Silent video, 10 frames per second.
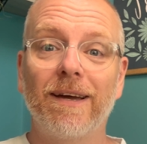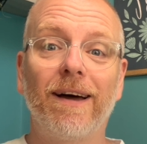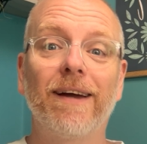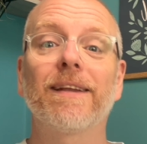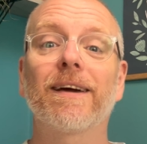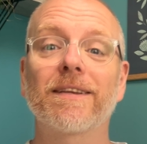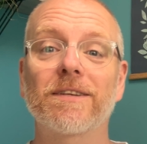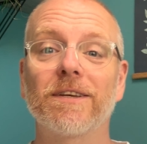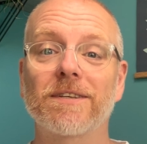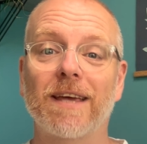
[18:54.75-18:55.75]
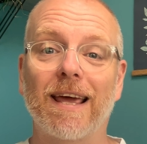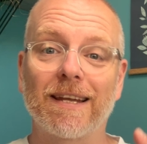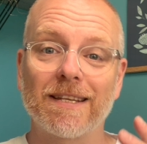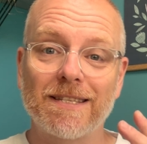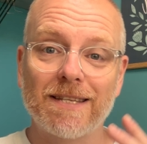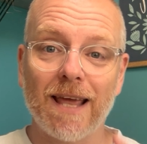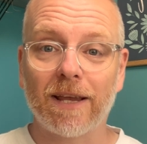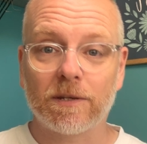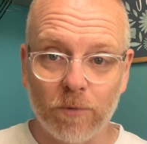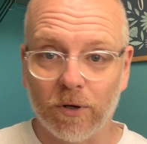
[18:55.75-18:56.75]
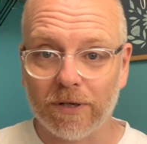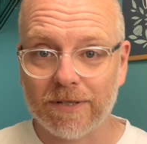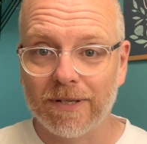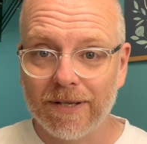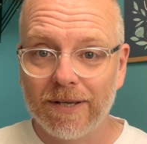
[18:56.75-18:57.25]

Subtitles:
highlighters, and textbooks.